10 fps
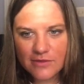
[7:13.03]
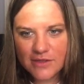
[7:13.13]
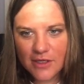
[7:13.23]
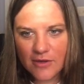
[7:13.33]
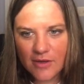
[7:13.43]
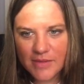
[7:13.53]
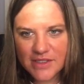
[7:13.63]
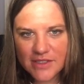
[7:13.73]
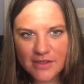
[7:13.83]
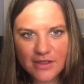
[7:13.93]
So,
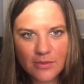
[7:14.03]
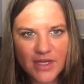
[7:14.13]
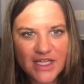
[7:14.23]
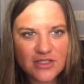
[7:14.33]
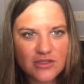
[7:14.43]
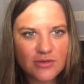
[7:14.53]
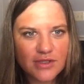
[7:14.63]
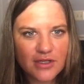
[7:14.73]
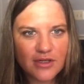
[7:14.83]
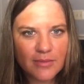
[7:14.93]
certainly we could do
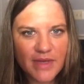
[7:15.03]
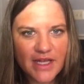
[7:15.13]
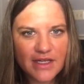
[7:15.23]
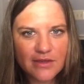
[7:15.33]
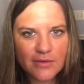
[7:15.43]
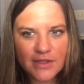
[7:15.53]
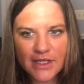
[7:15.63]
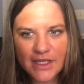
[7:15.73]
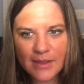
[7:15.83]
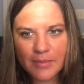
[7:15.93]
it all
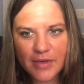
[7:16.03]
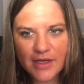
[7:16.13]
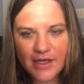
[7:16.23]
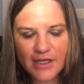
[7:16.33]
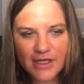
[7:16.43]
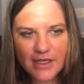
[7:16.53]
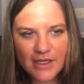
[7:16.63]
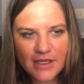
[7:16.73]
manually, but